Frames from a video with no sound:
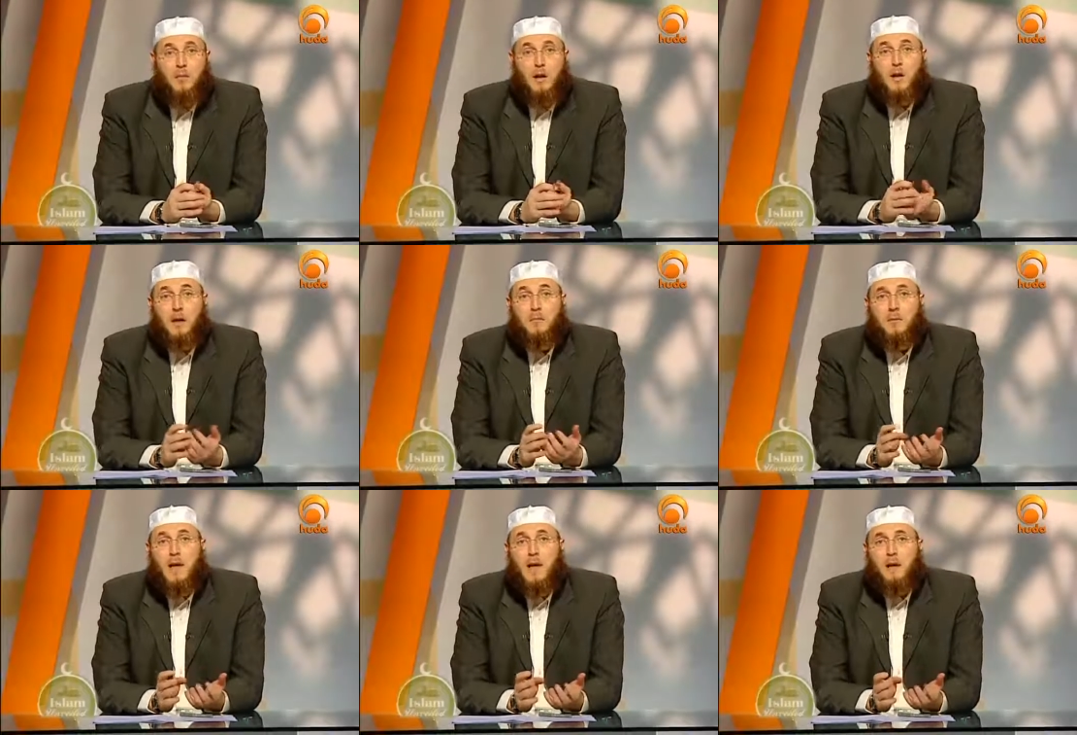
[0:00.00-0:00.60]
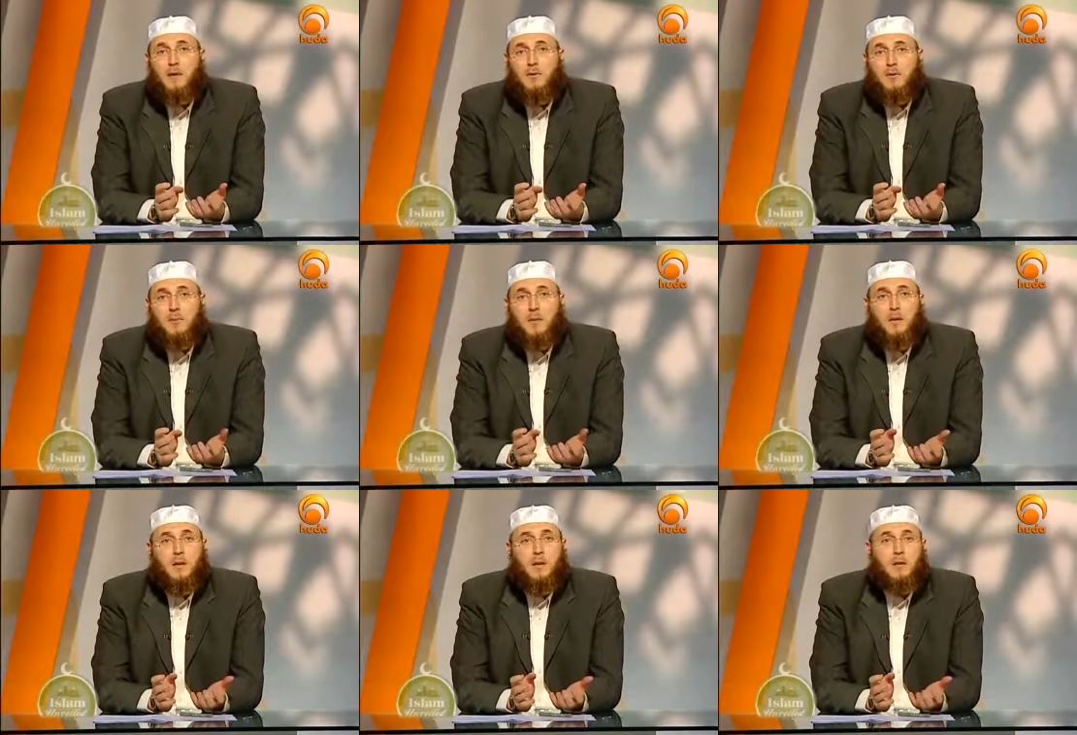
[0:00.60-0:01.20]
Welcome back
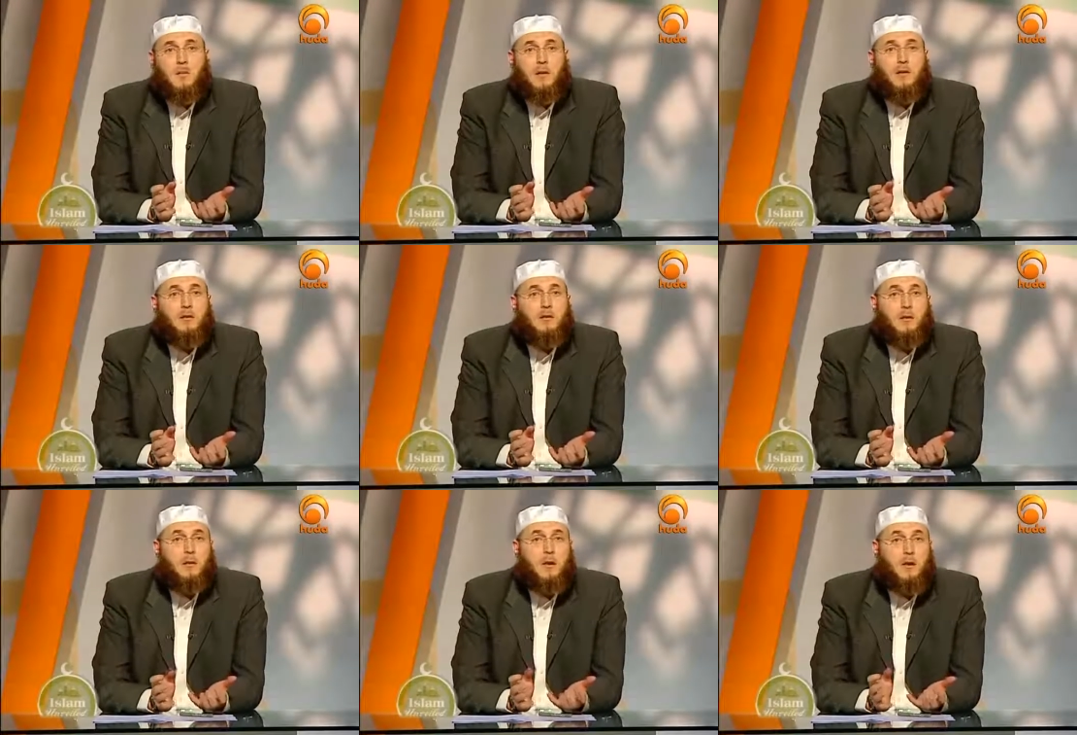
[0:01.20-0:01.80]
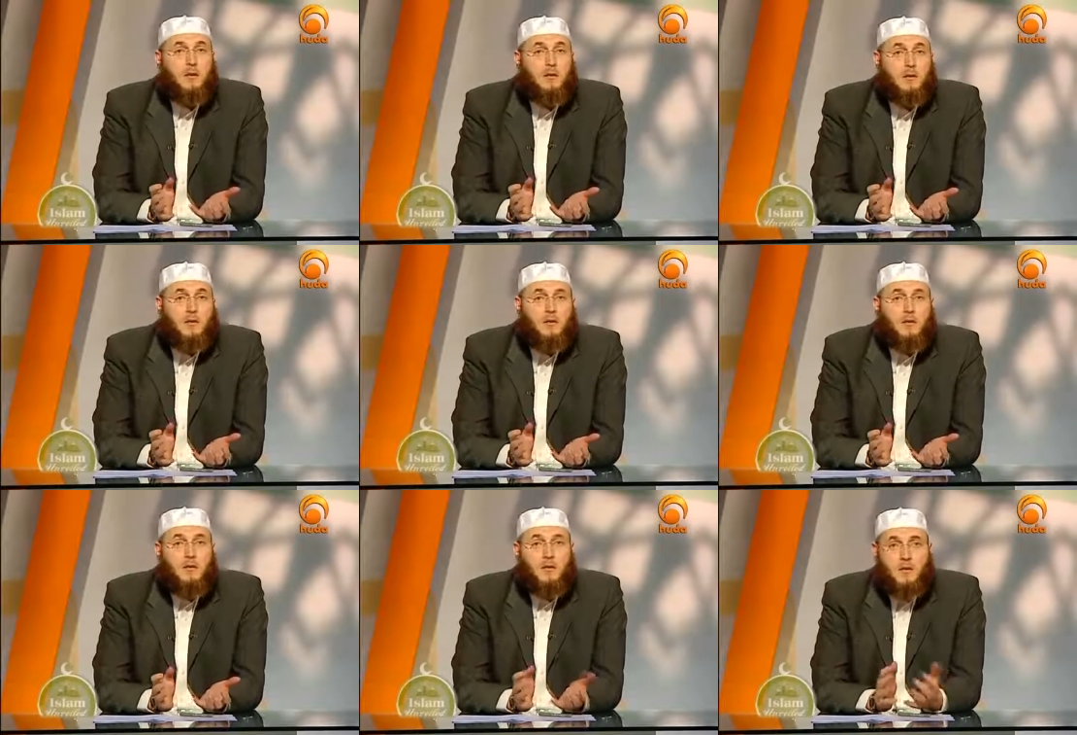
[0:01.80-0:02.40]
speaking about
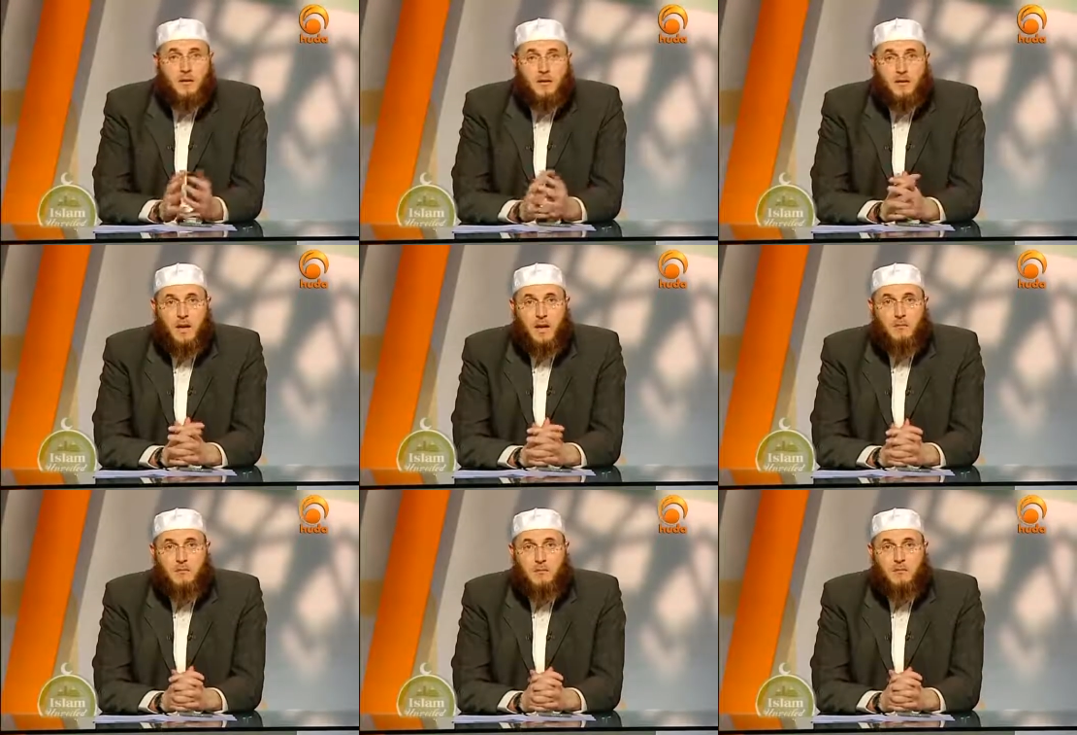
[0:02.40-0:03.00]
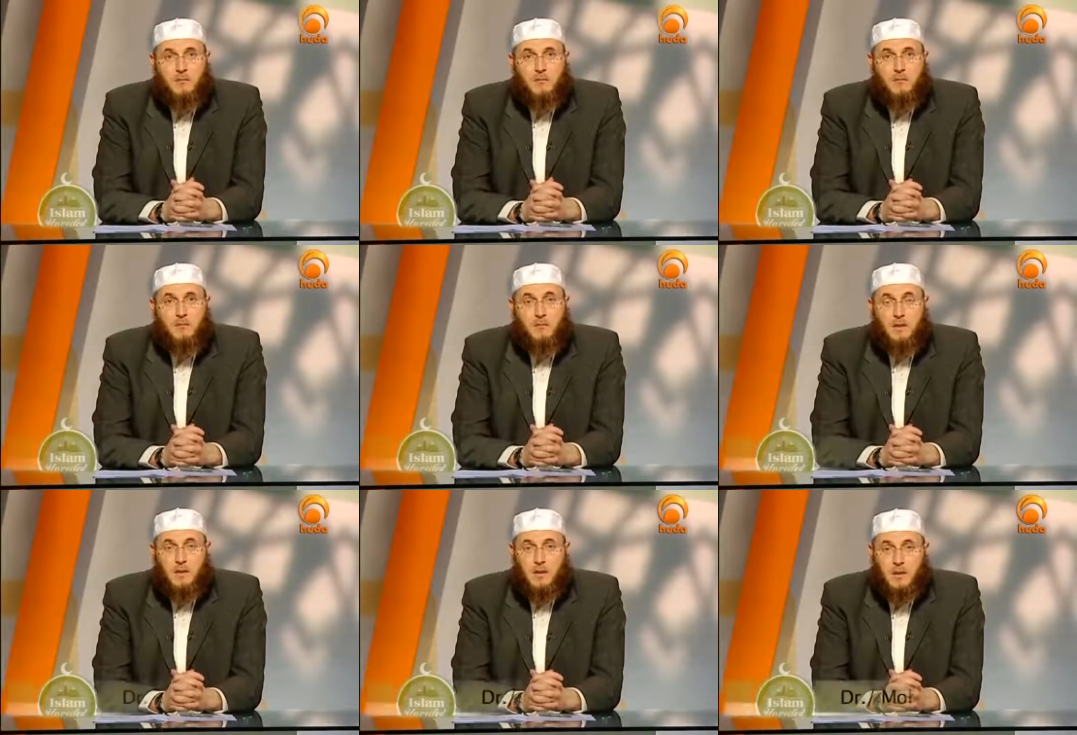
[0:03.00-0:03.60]
tolerance in Islam,
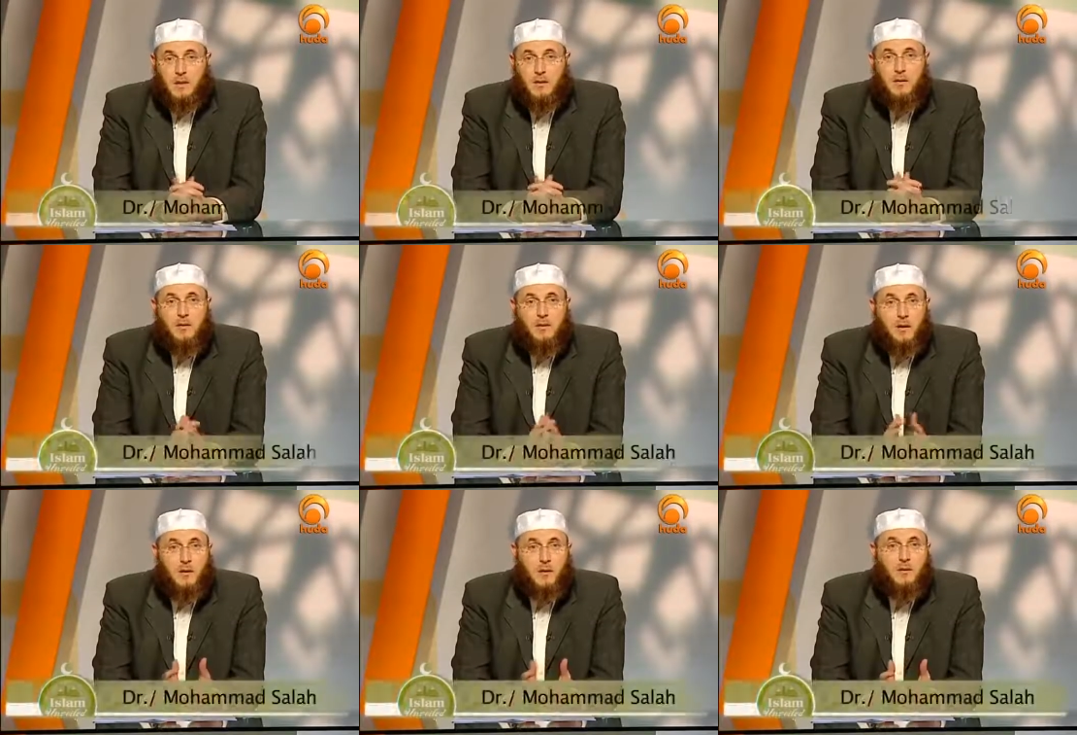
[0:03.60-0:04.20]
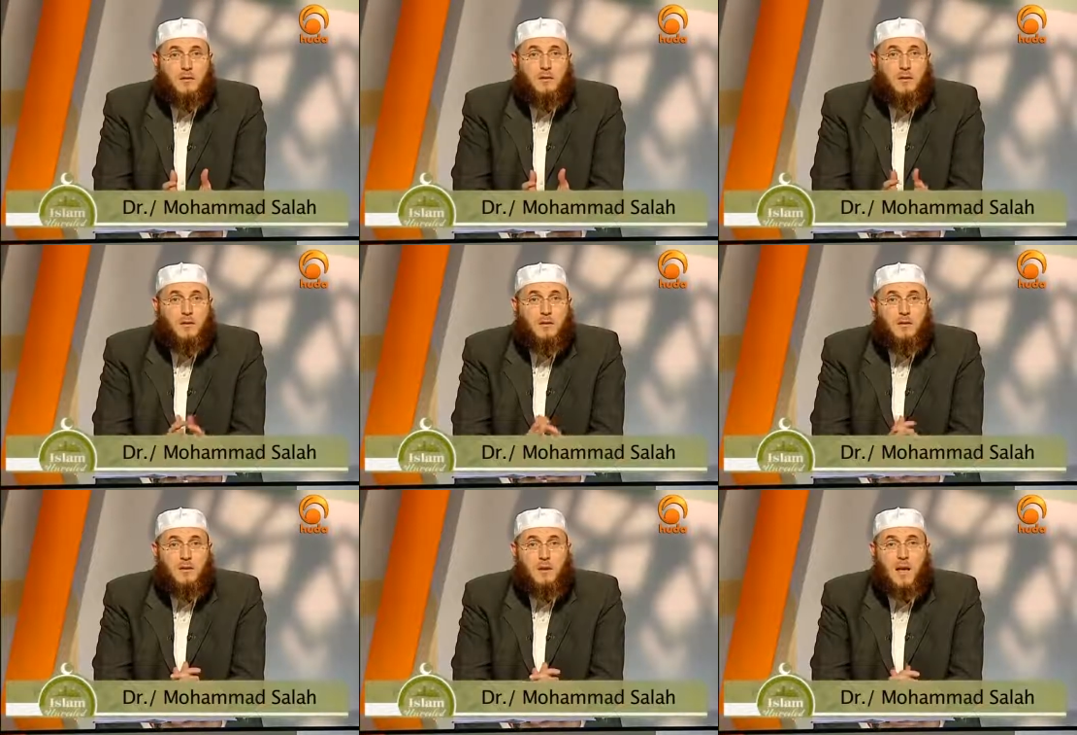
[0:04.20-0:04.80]
the religious tolerance
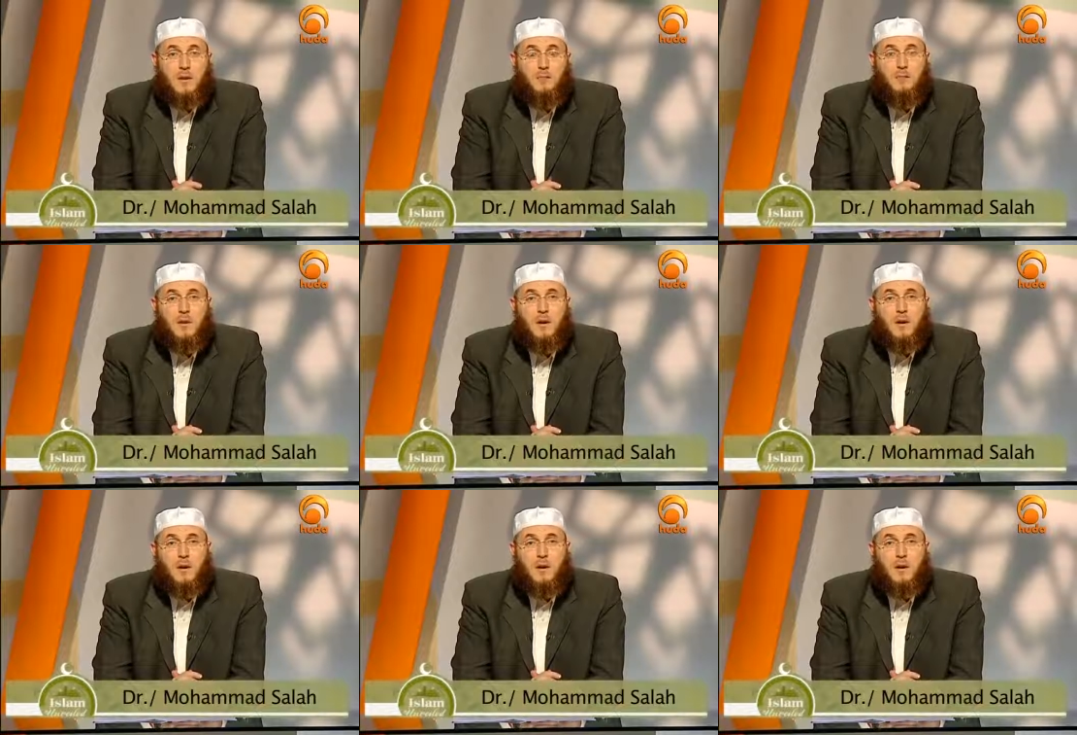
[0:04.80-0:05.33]
in Islam